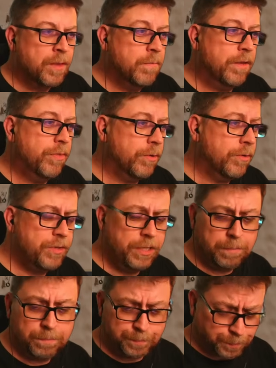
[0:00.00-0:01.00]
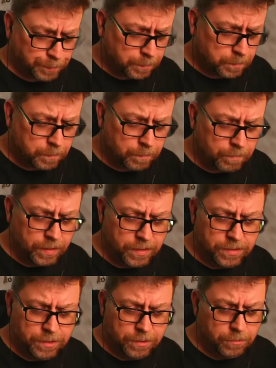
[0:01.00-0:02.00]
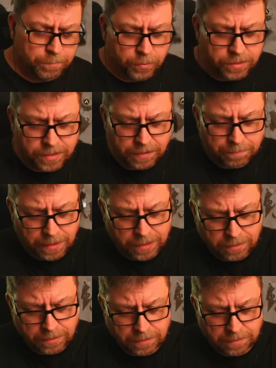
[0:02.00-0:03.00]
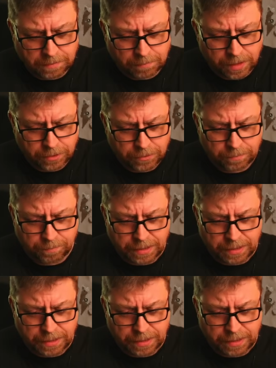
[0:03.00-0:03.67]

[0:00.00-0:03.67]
My third tip is the old Boy Scout motto,